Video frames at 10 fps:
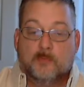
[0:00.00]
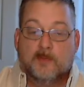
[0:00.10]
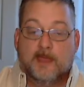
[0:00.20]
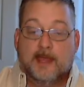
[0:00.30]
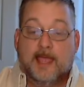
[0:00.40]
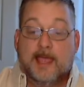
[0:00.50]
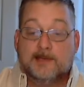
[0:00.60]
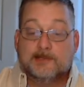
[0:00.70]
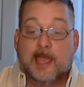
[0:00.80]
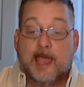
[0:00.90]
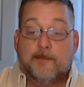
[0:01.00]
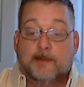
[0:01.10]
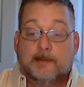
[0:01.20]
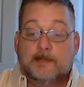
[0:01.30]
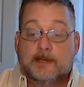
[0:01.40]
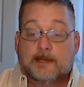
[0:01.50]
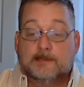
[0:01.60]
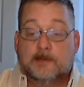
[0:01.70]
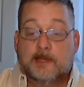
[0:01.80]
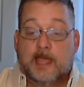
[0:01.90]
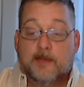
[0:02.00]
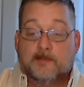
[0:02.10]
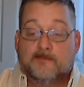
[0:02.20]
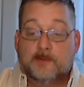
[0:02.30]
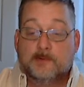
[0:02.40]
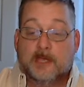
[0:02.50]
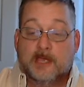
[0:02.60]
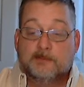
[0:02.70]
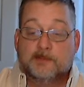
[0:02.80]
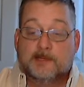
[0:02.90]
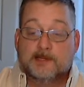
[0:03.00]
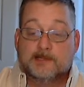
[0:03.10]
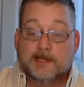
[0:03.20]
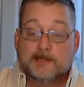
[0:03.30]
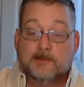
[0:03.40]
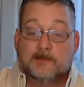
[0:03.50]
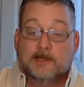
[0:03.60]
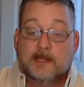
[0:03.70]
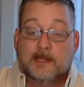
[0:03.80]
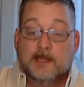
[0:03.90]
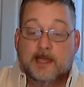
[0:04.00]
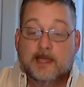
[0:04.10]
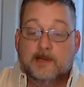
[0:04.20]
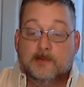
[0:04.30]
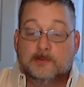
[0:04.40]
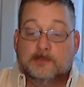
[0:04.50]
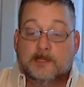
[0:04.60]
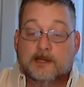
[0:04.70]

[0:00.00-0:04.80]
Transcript: when that has happened, and it's only happened a few times because I don't